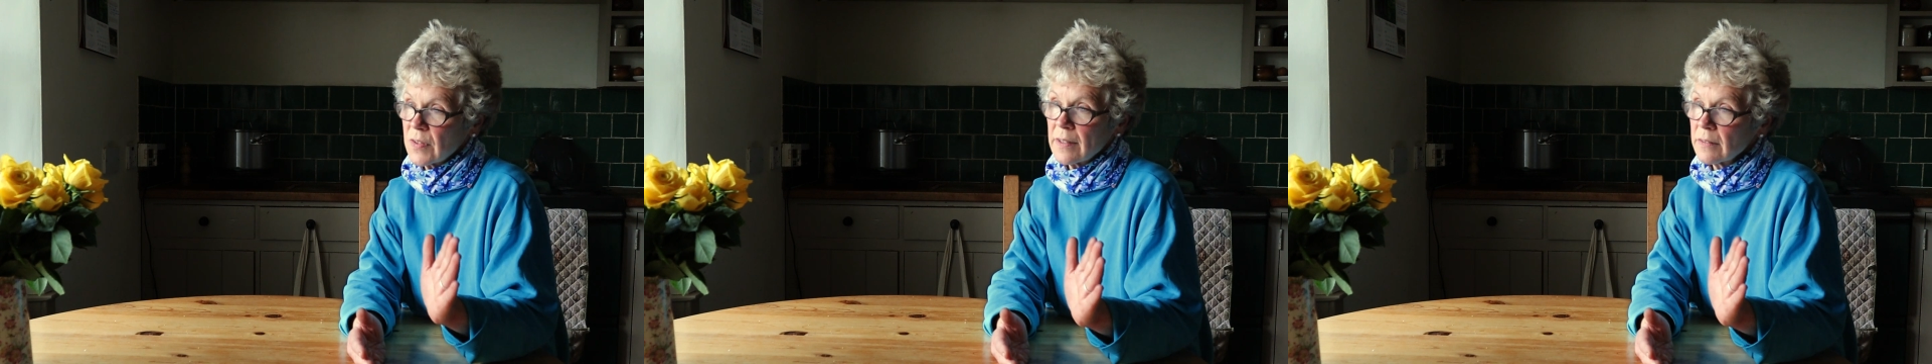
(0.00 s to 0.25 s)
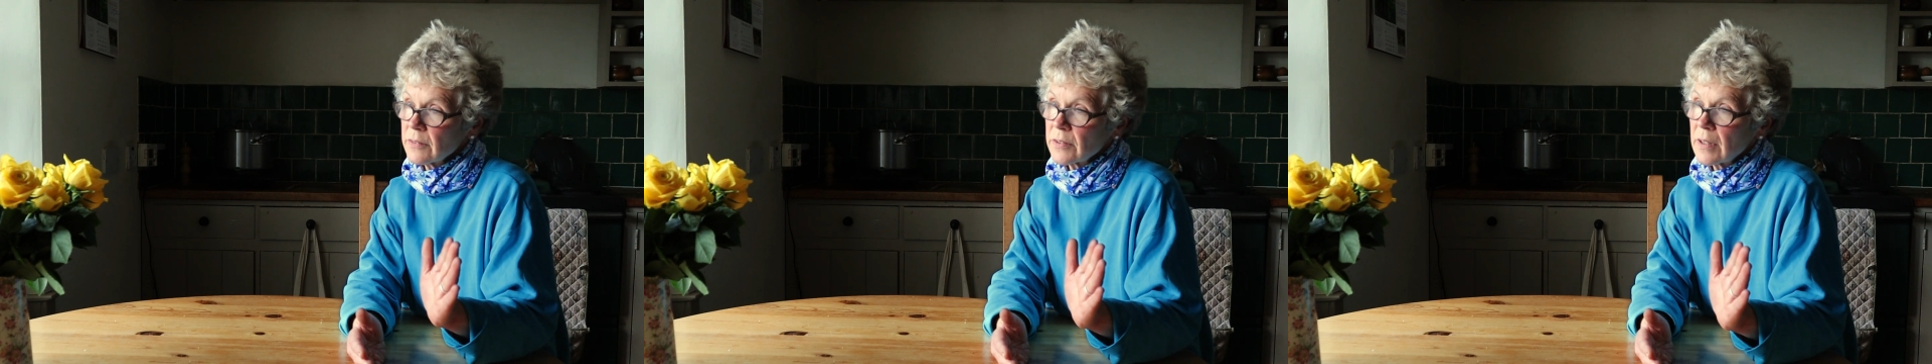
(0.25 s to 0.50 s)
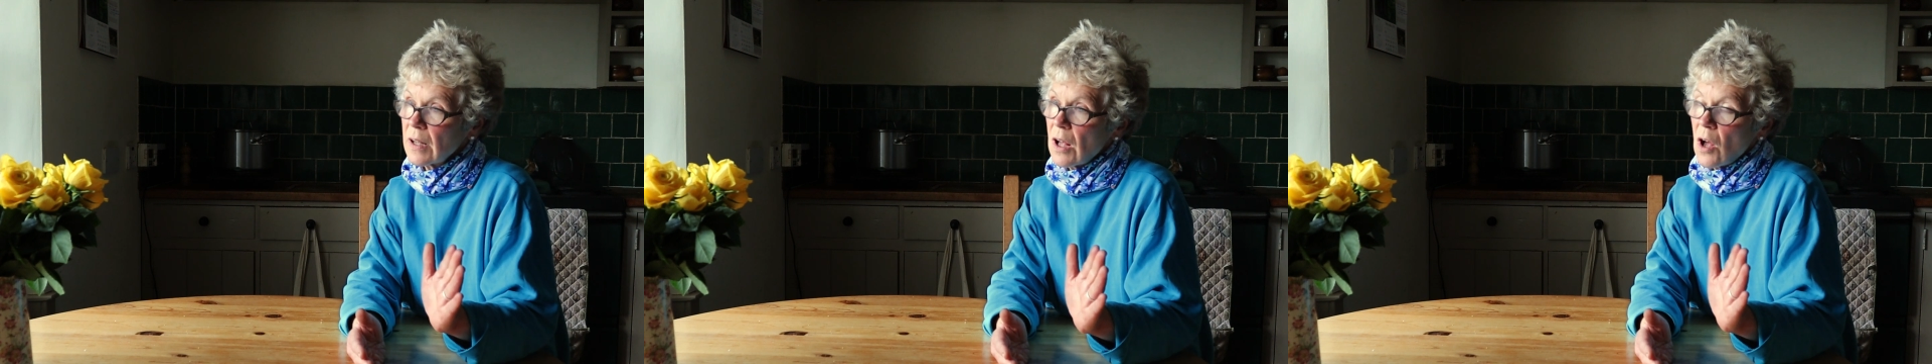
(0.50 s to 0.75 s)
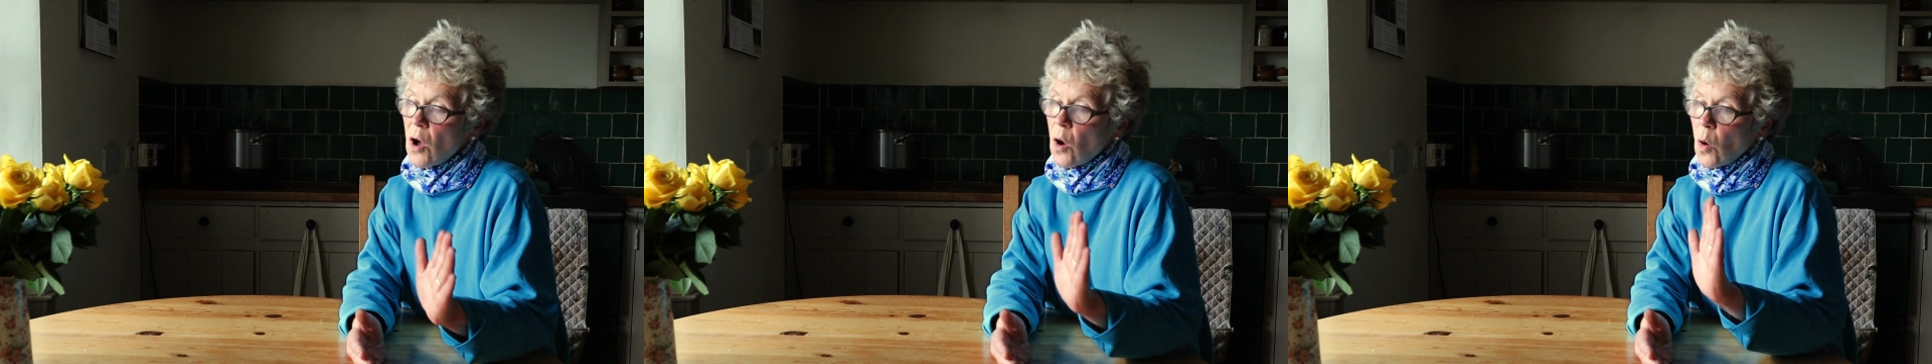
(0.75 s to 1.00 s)
field
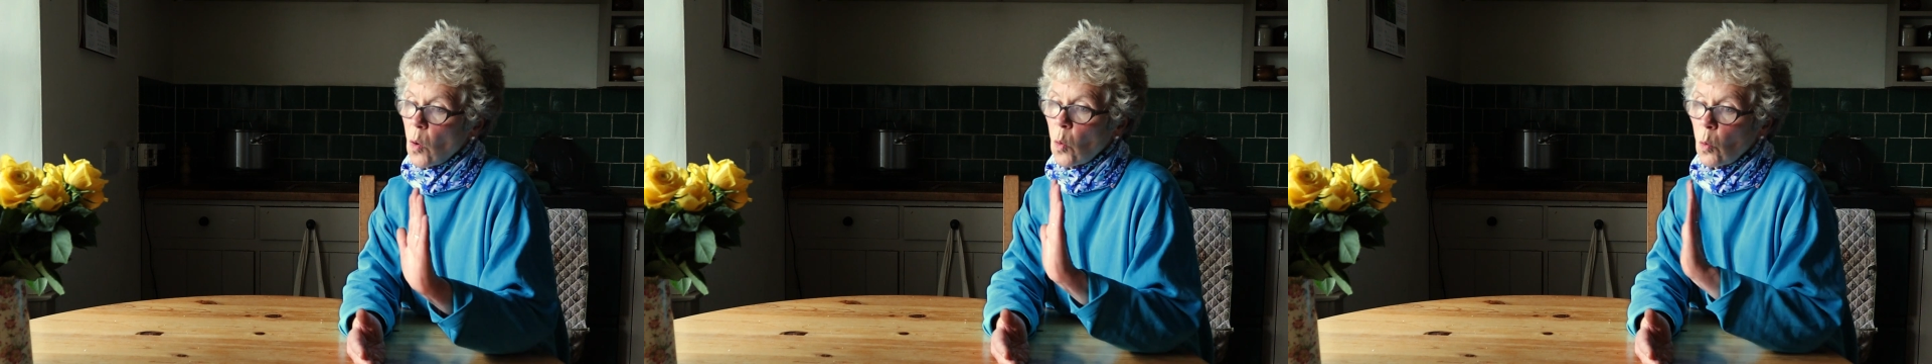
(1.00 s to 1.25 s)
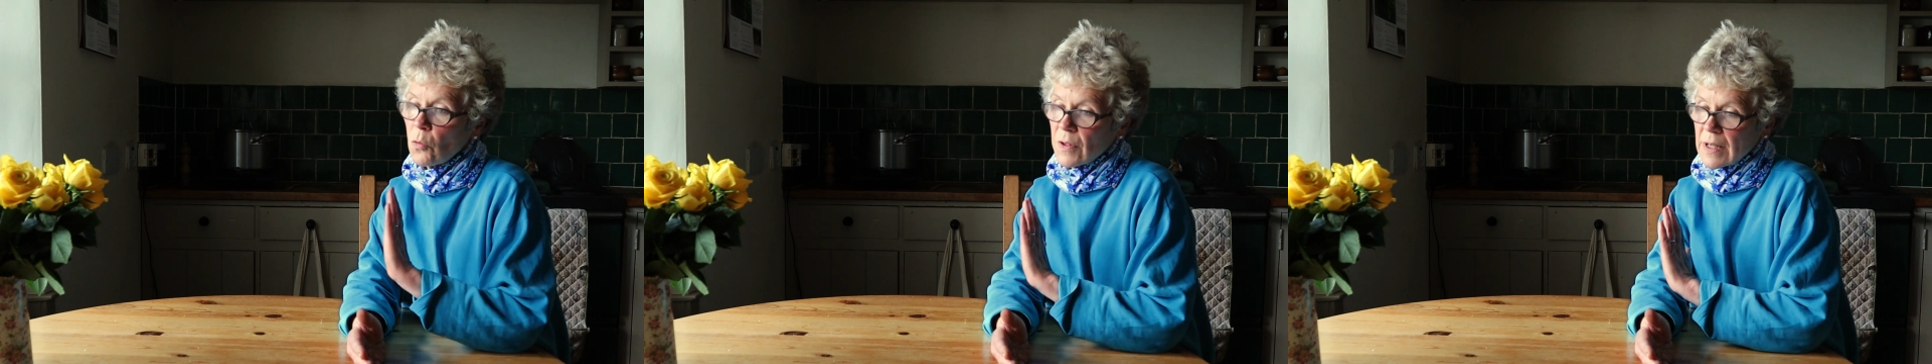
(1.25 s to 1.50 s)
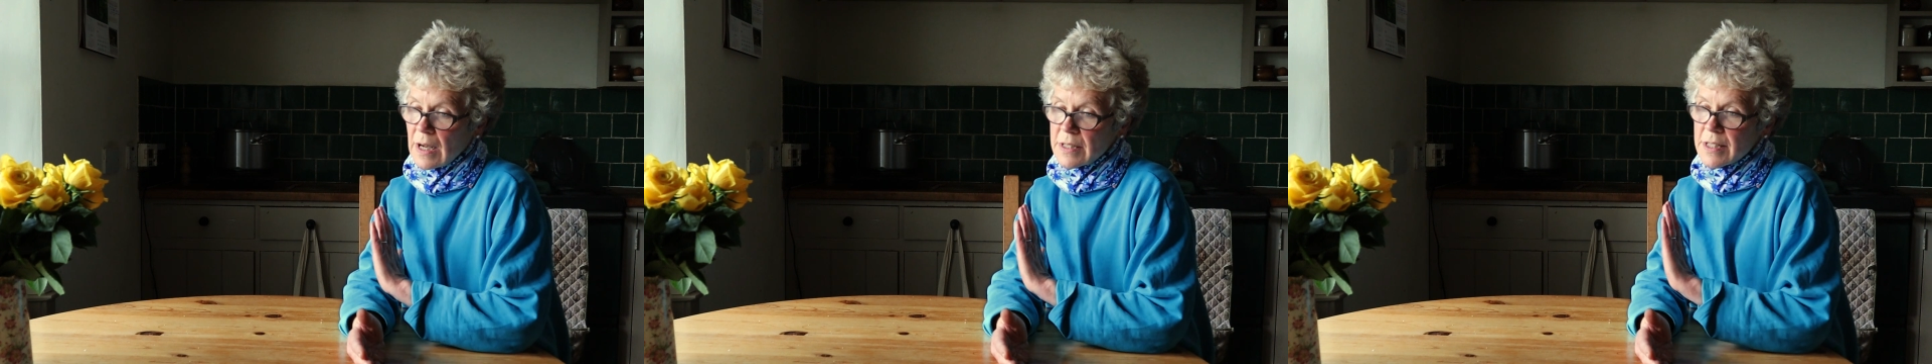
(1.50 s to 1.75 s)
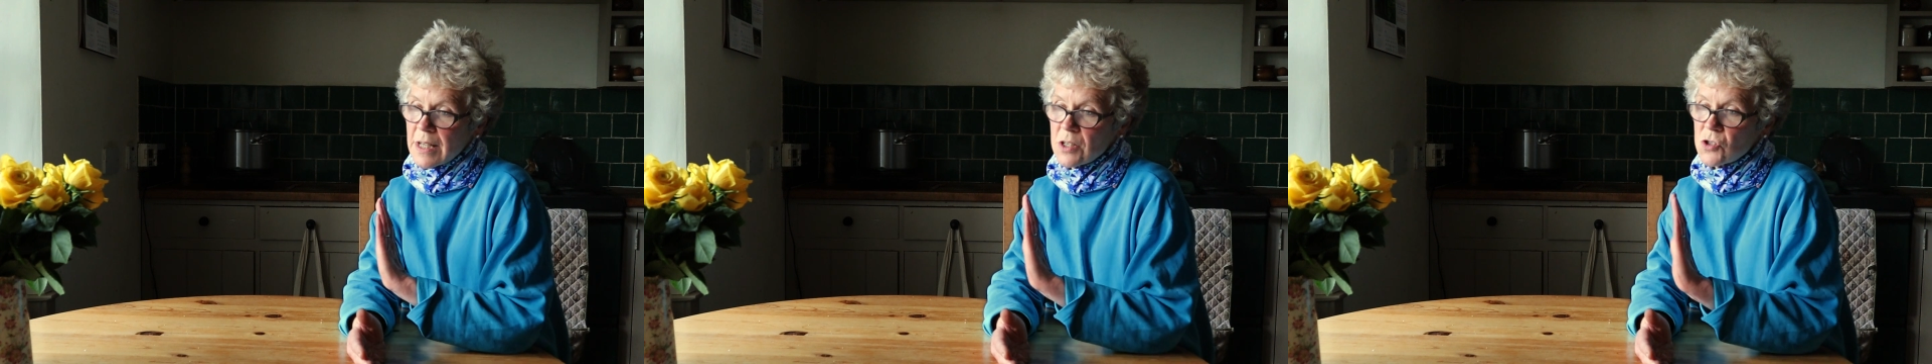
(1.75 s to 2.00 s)
or the
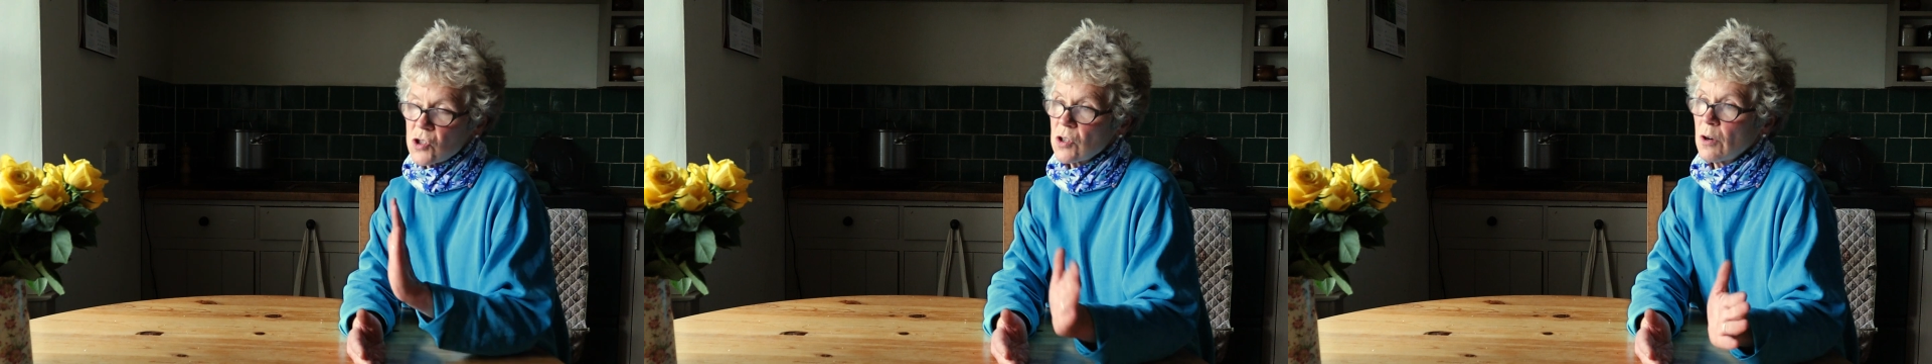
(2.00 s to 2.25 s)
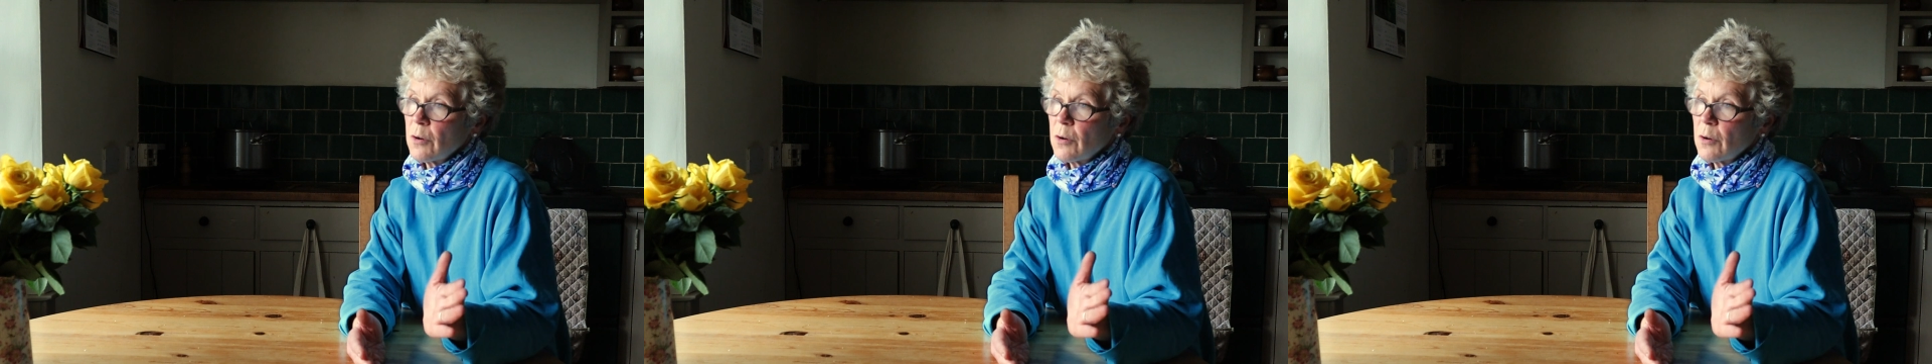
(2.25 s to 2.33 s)
cut edge